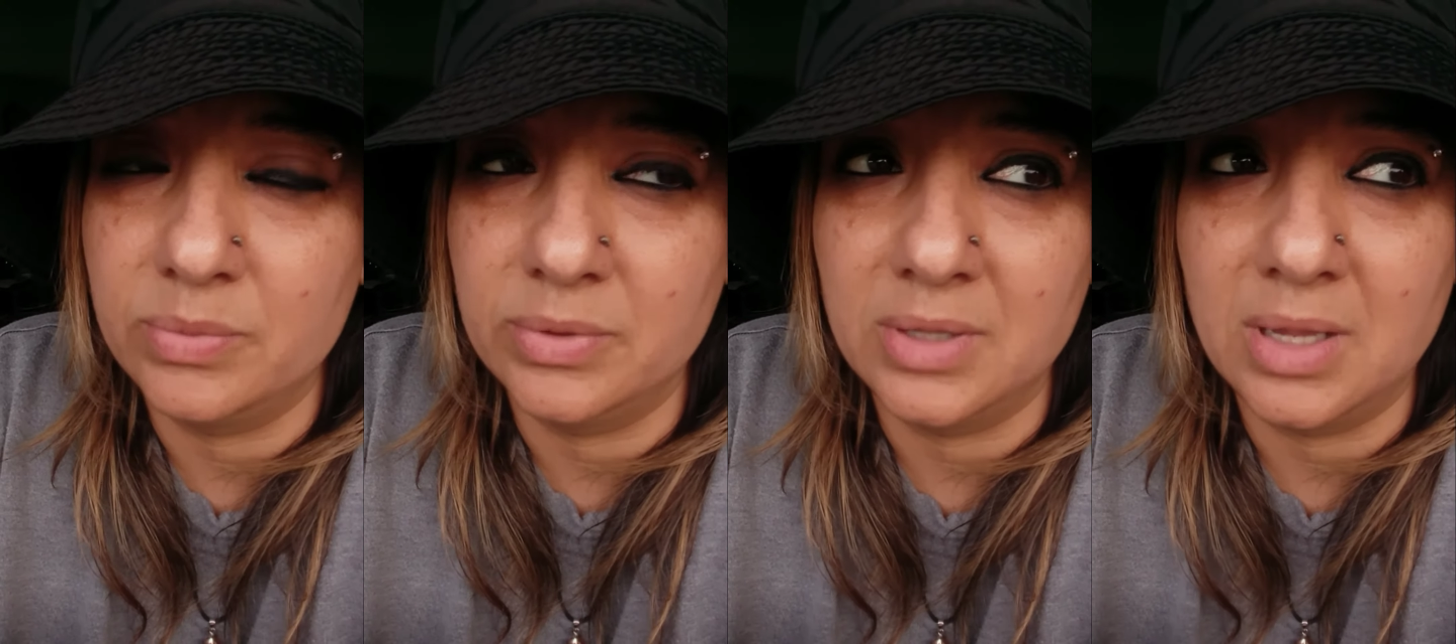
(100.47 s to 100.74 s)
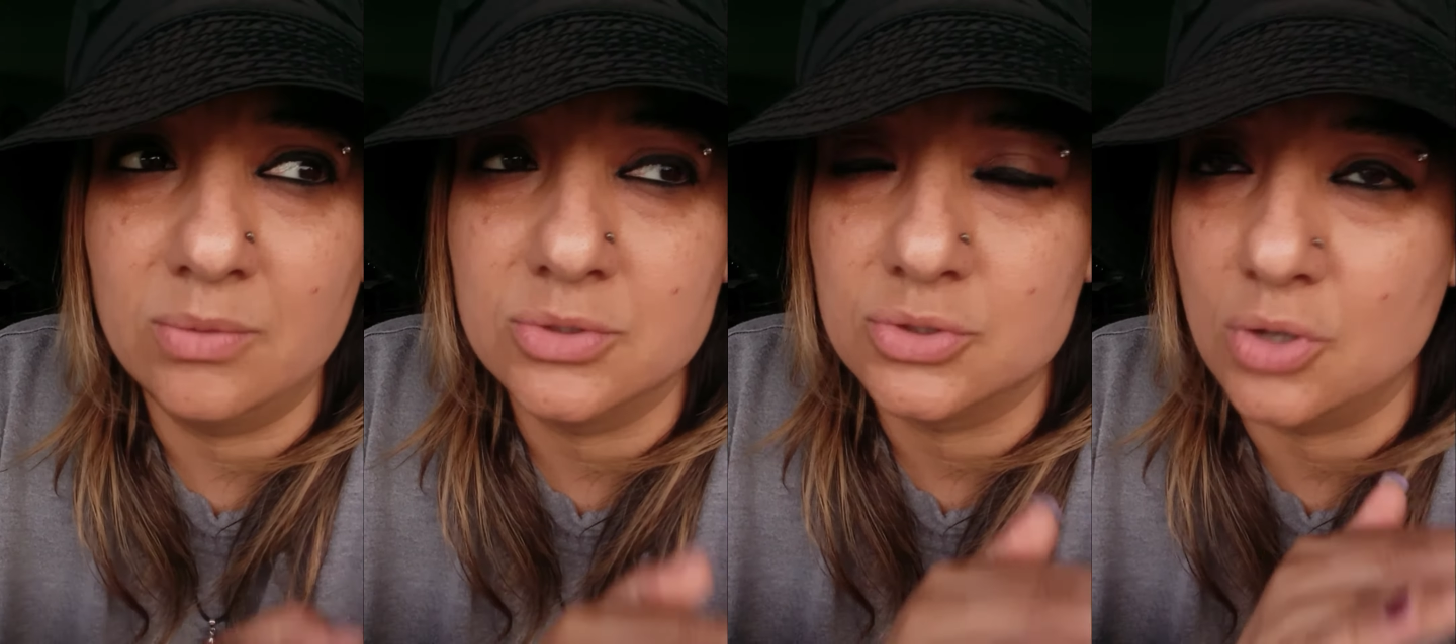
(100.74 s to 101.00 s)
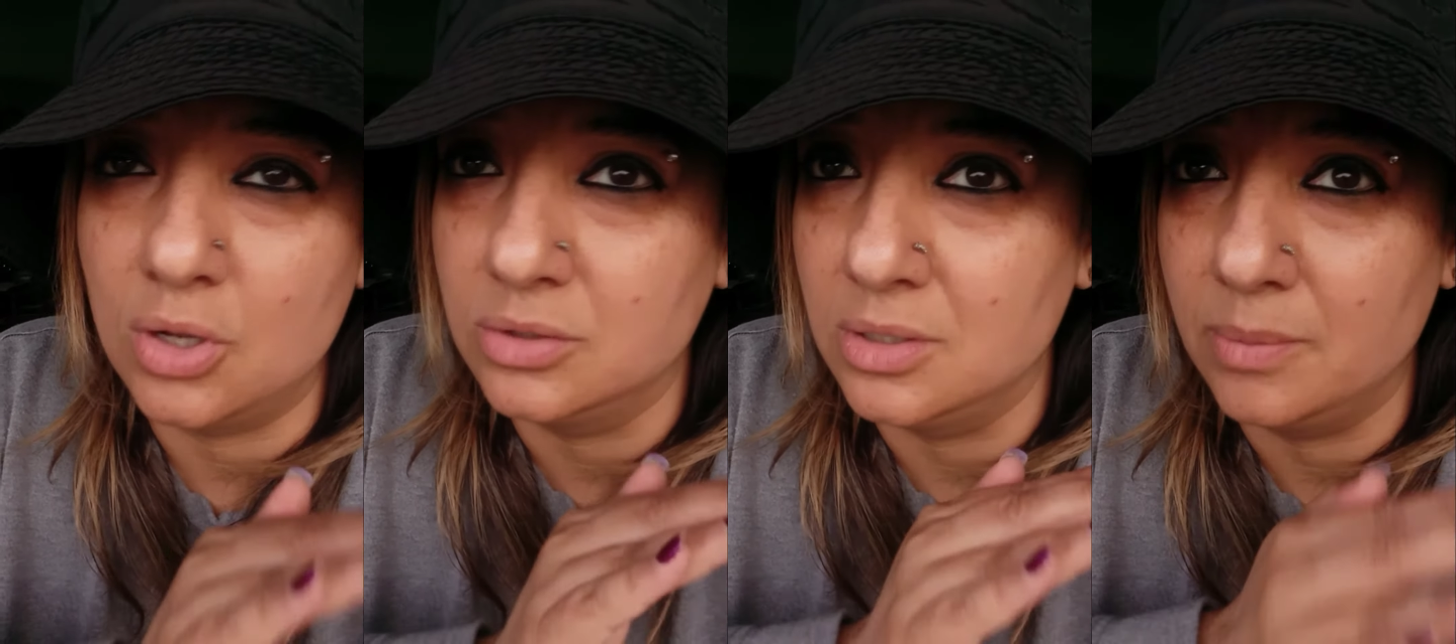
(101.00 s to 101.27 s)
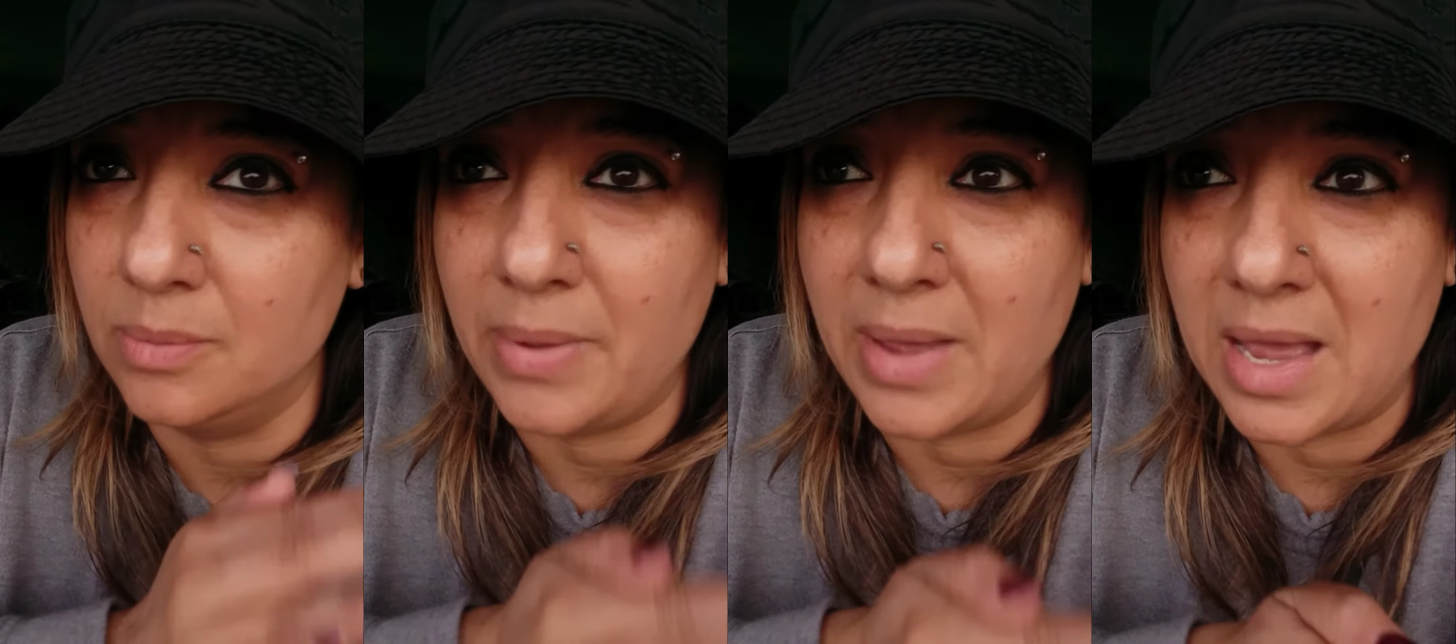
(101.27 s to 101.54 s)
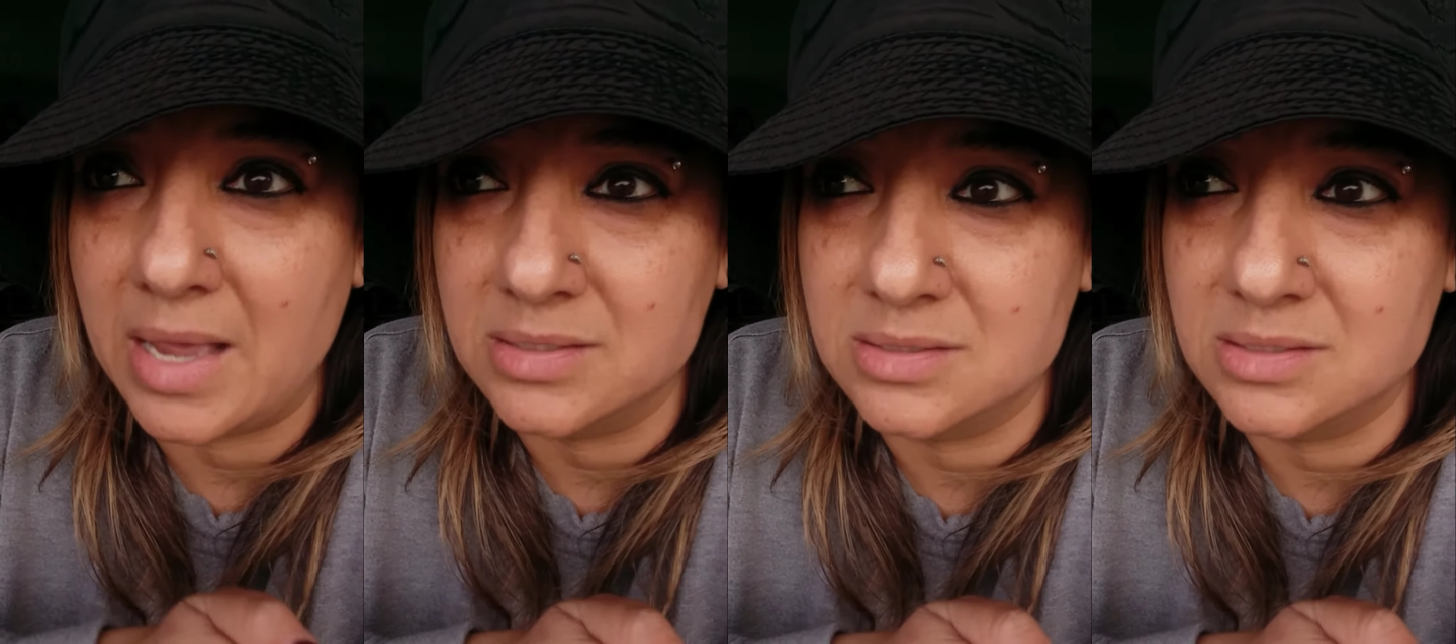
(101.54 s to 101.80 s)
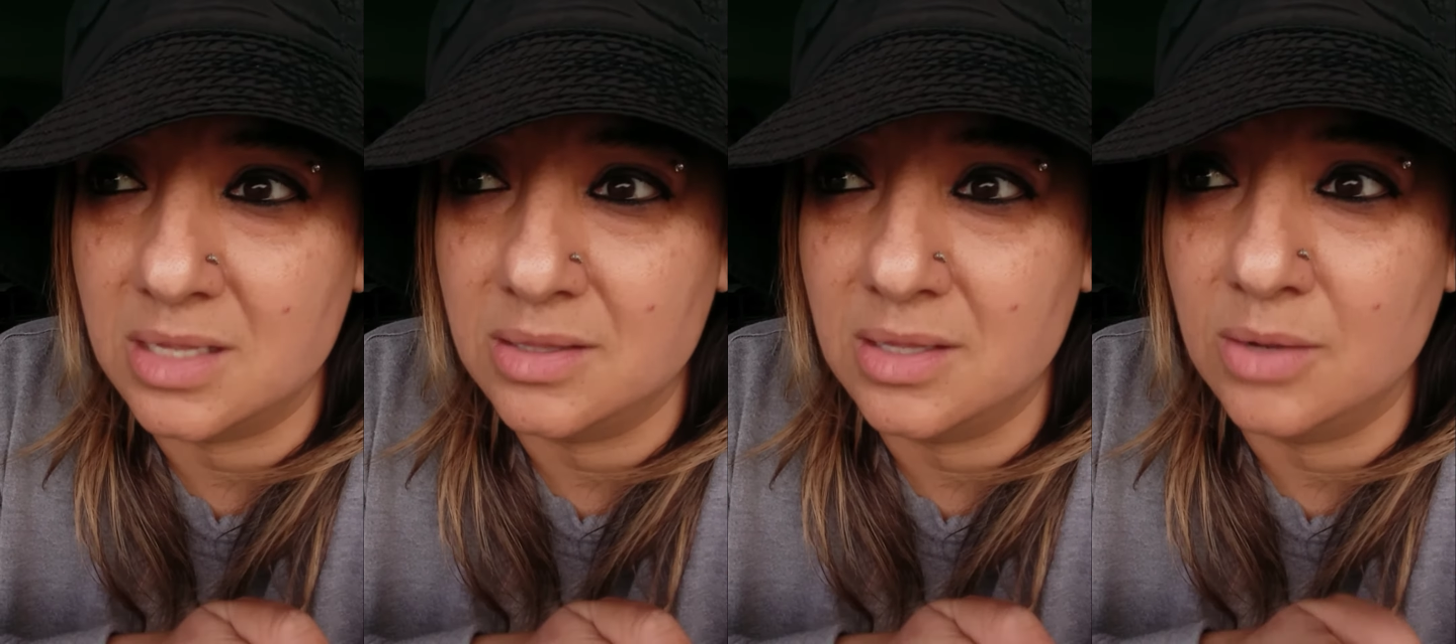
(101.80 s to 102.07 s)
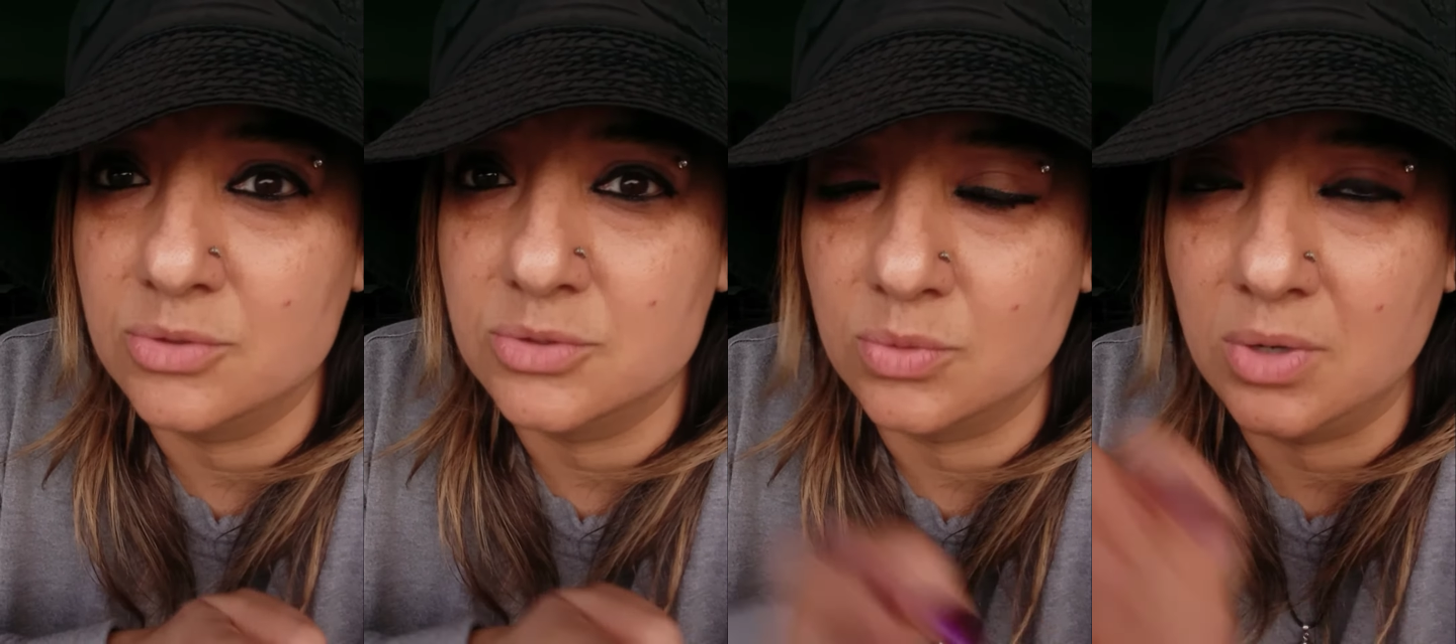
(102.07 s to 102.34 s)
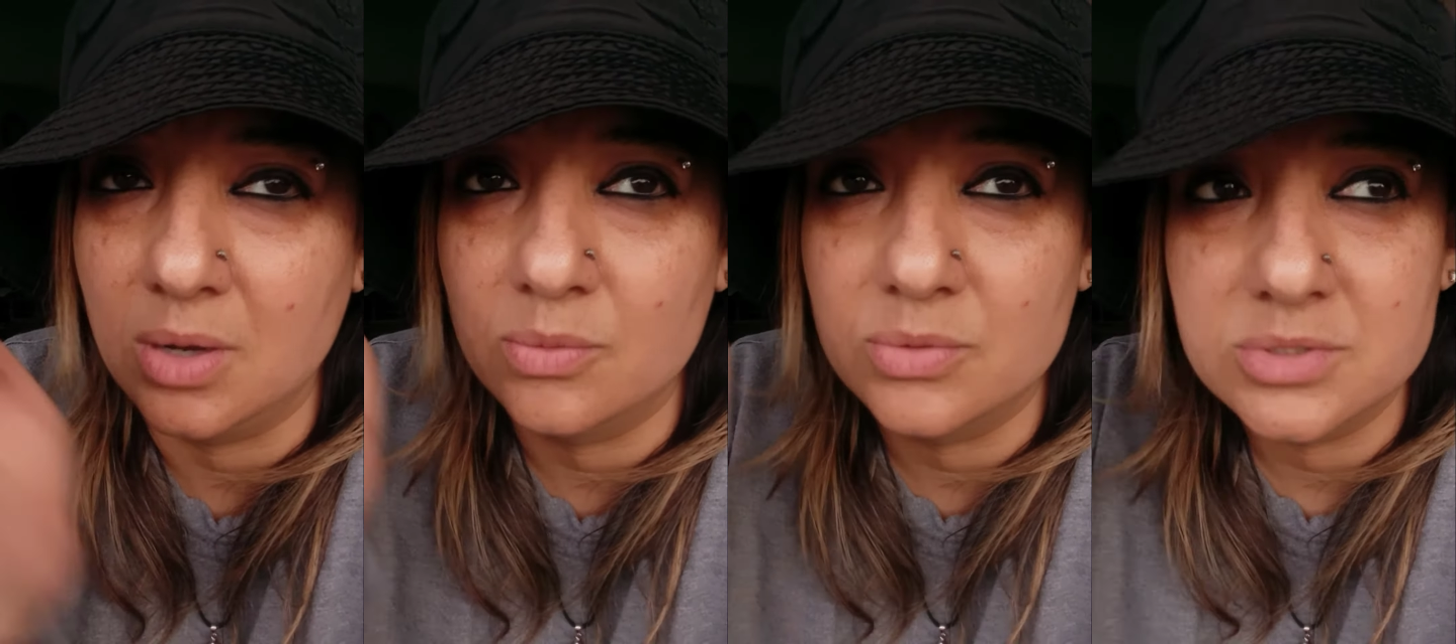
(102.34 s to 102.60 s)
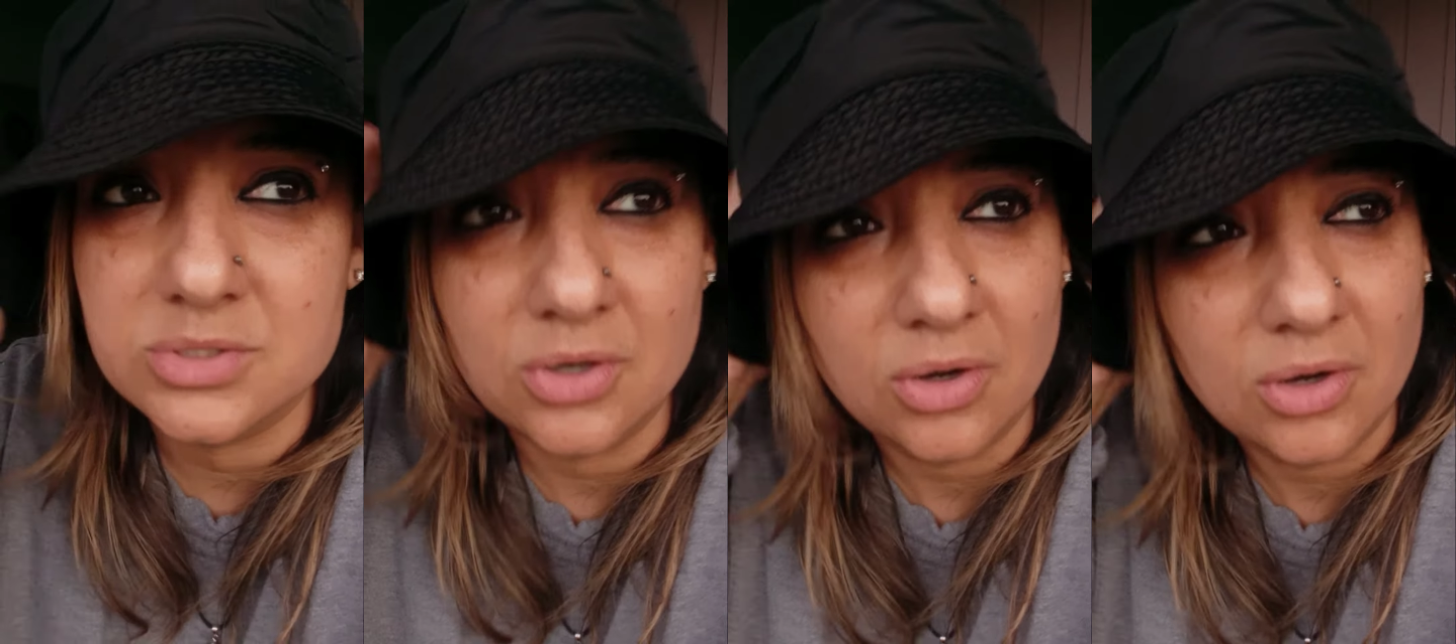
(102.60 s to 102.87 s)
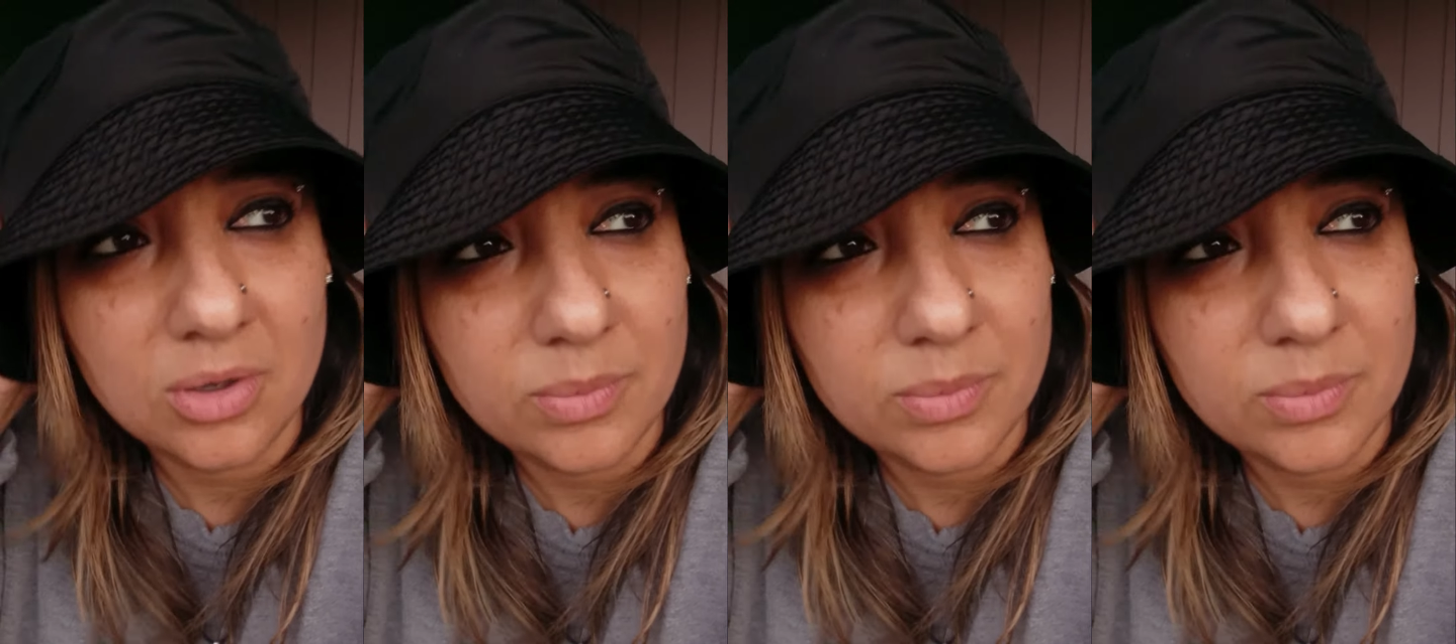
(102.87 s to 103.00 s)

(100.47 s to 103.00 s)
but that was all in the past. That that was when I was younger.